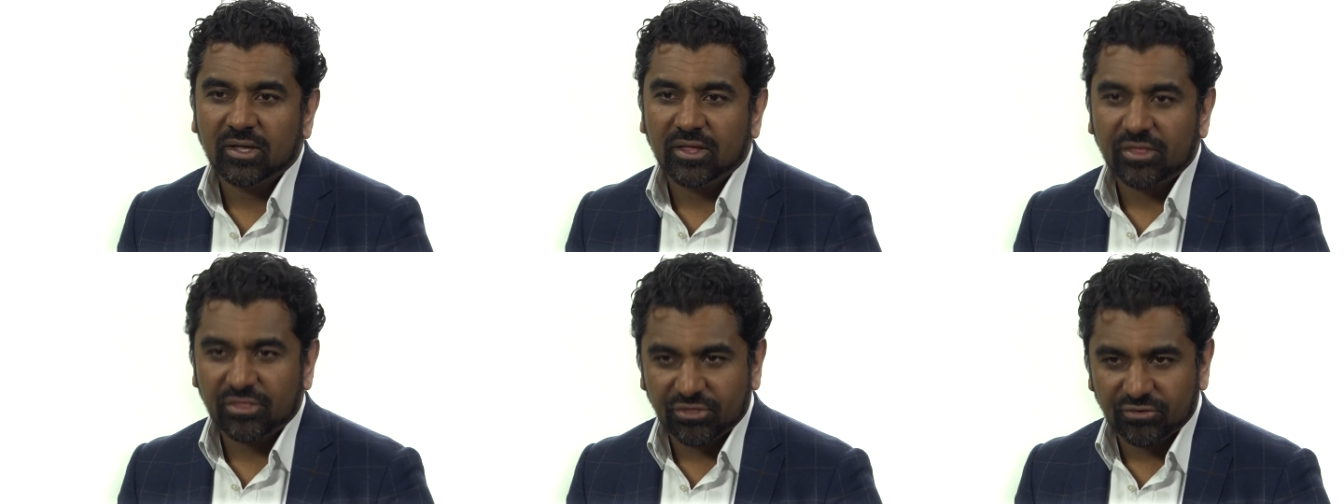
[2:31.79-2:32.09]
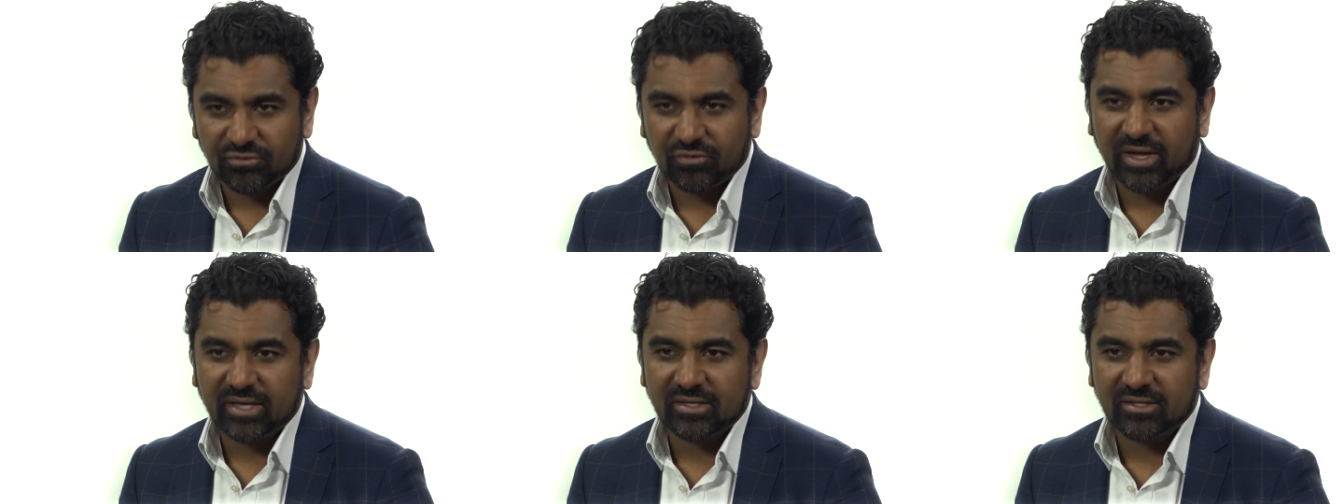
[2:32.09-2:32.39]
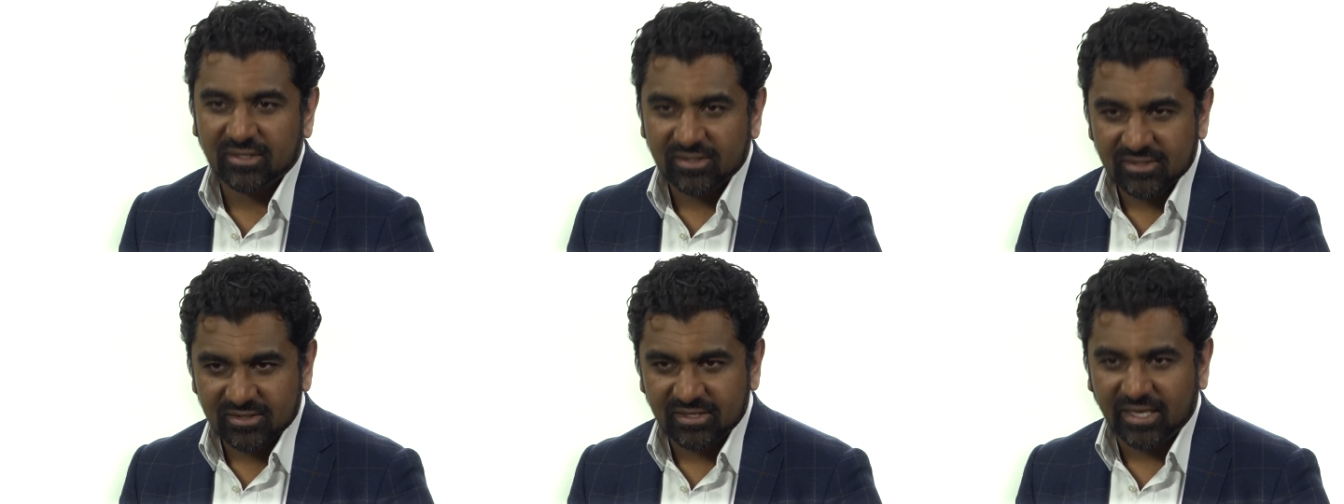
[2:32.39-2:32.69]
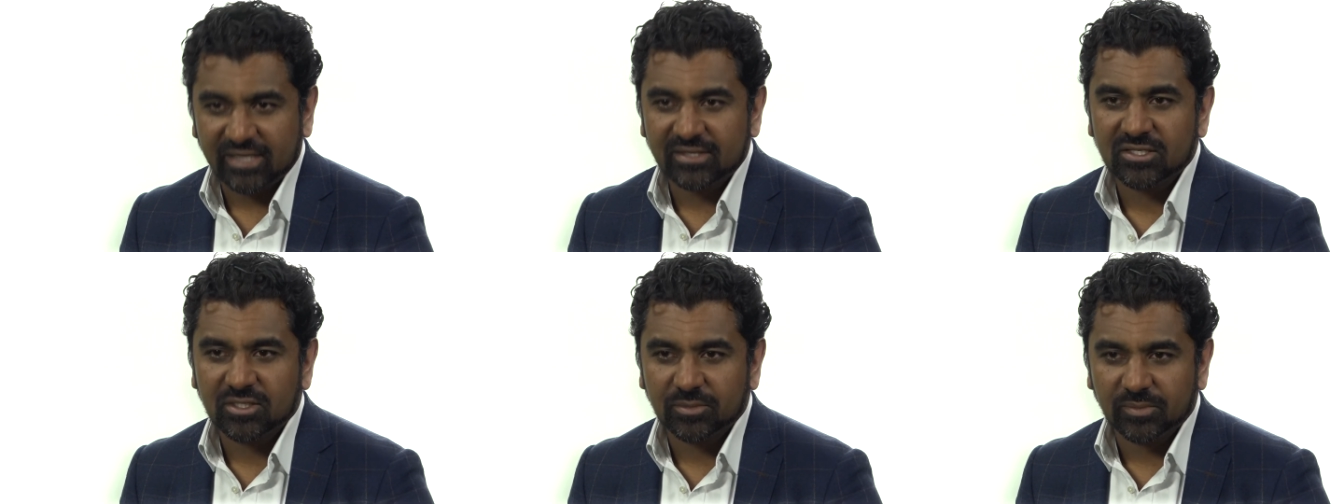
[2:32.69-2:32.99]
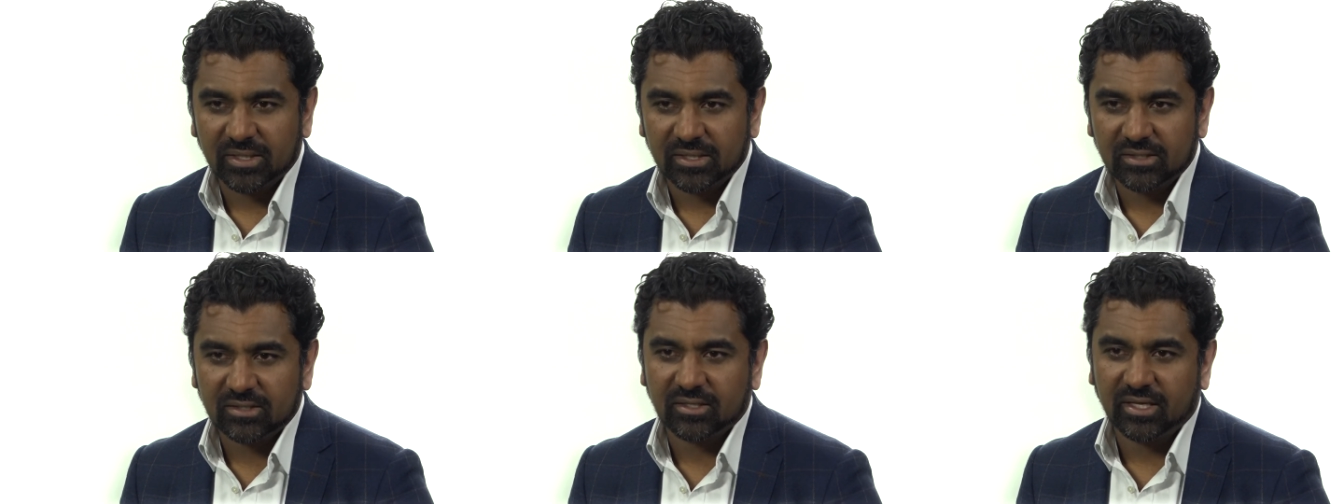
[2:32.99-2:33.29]
thread
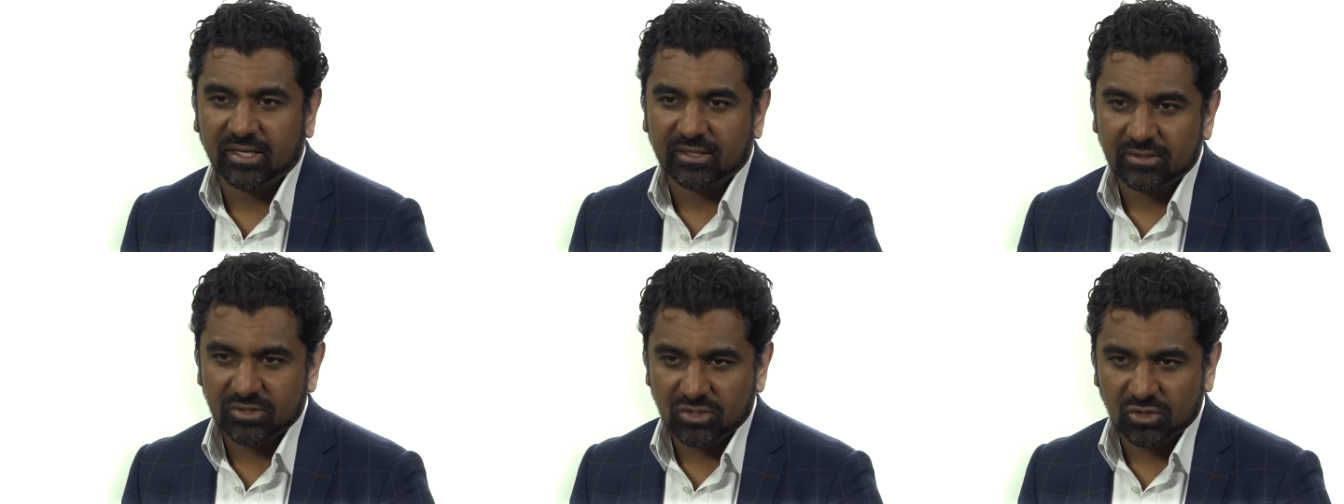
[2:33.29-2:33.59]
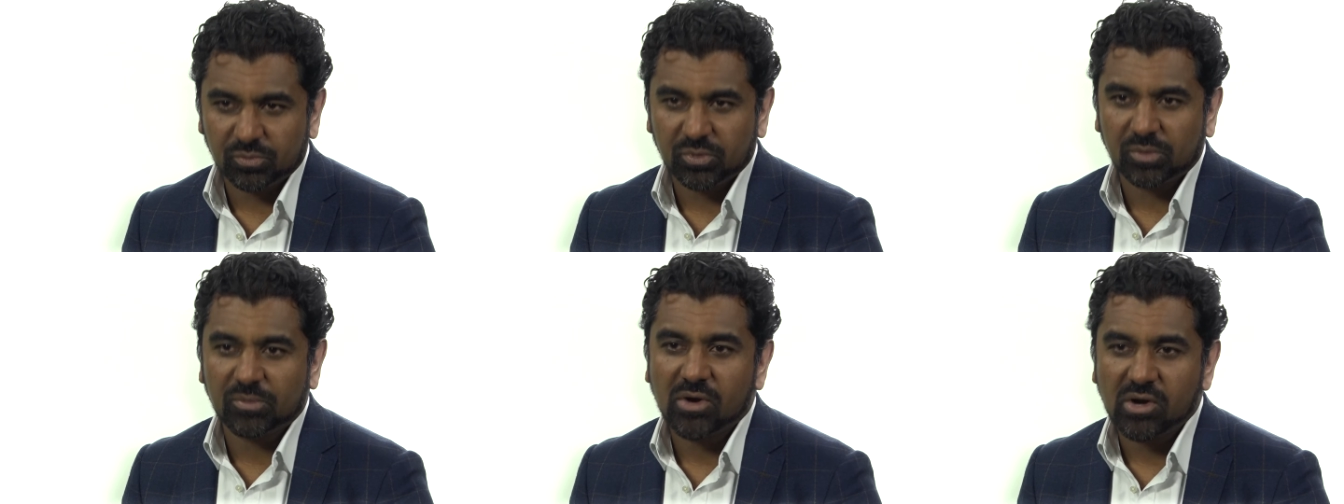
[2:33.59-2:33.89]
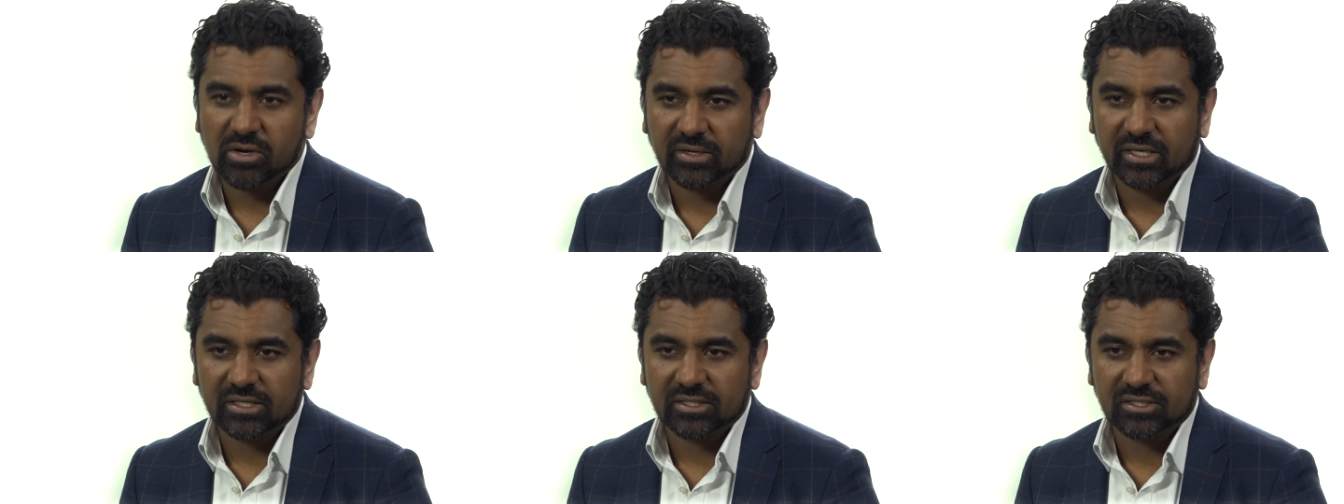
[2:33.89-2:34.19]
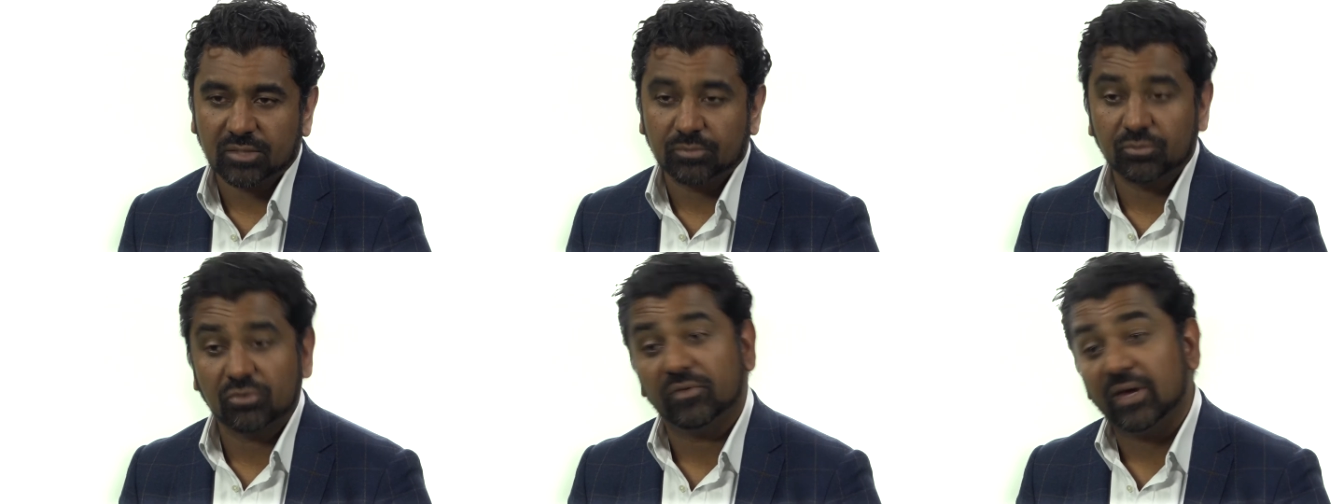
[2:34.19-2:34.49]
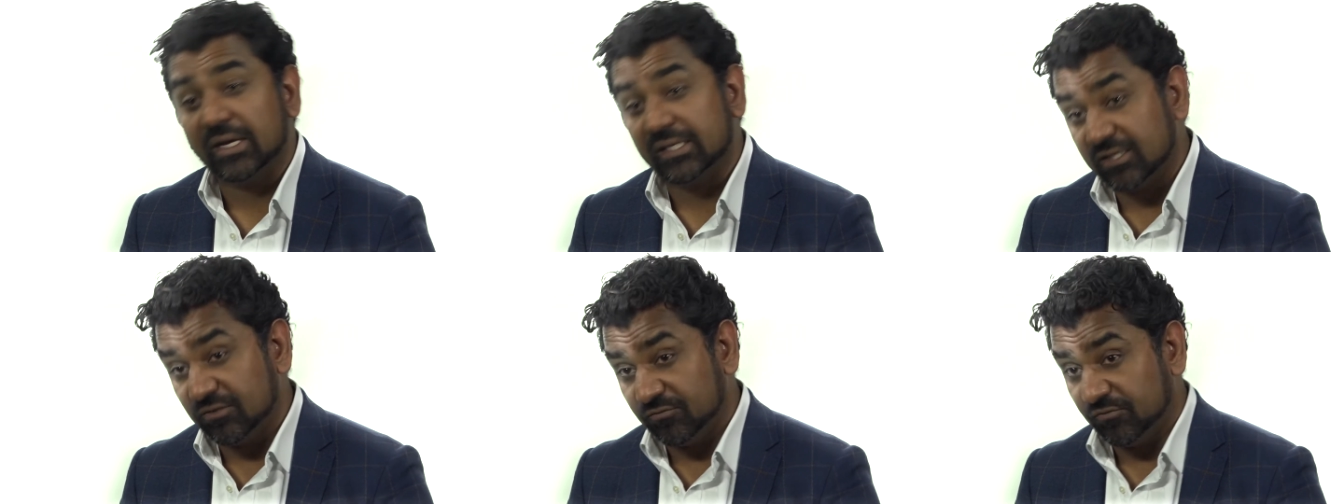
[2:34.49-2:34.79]
sentiment that supermarkets can
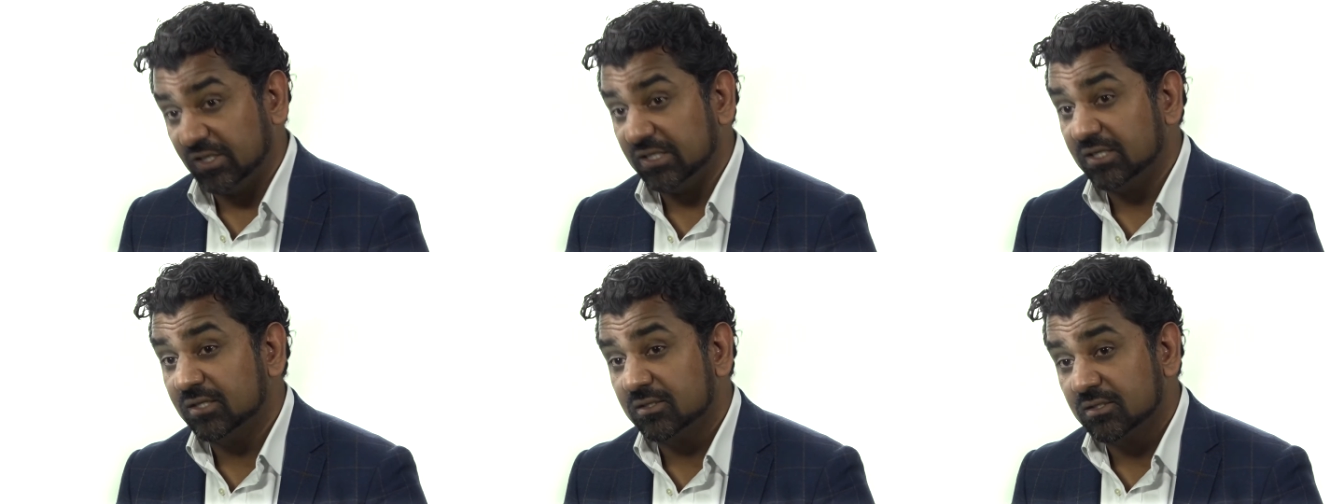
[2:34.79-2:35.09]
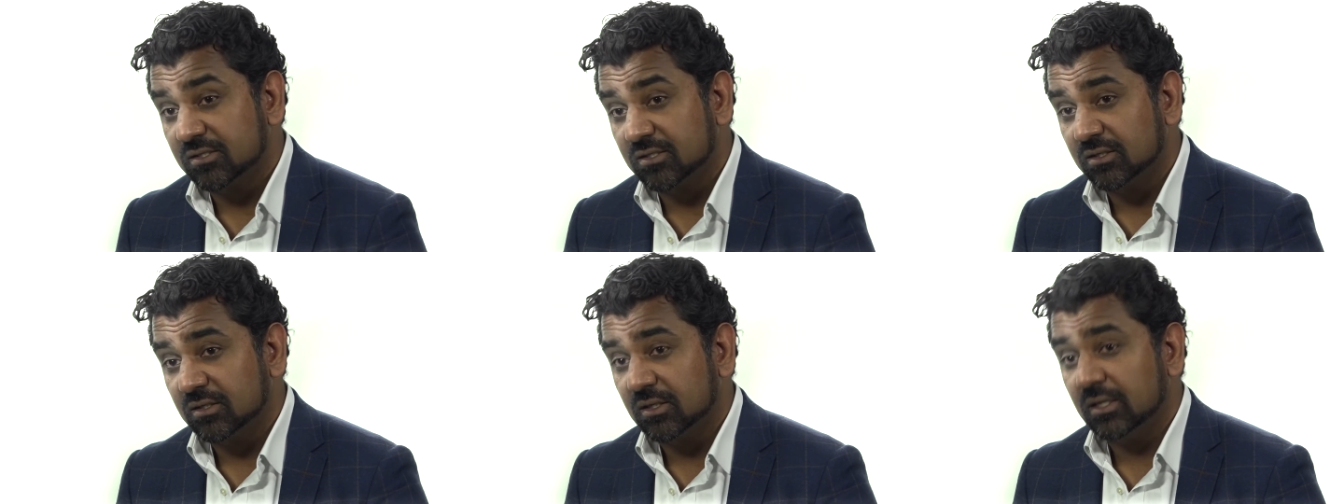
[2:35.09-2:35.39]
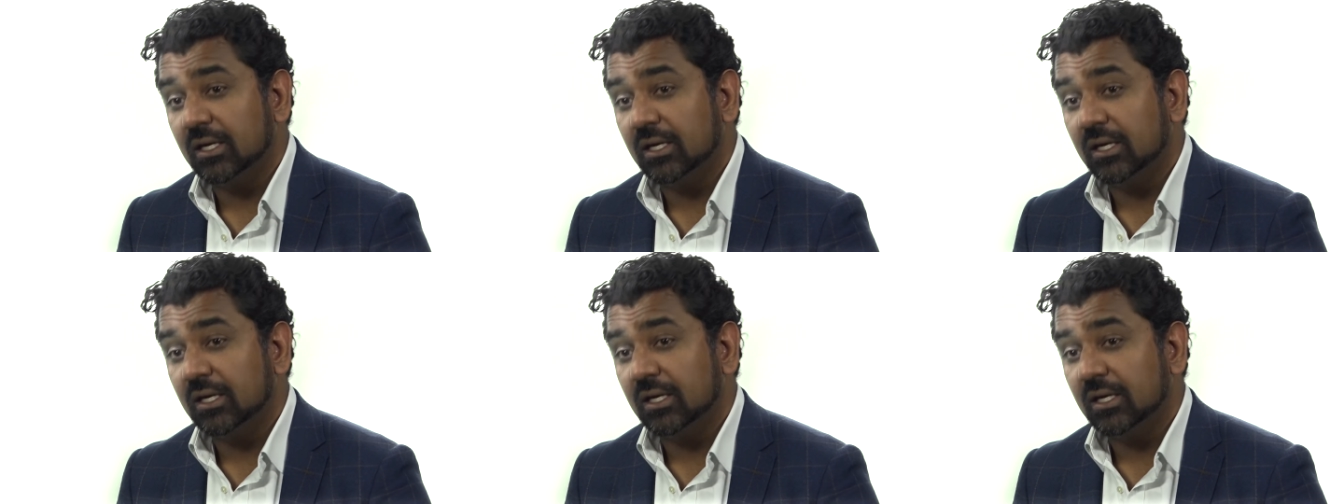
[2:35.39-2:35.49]
provide convenience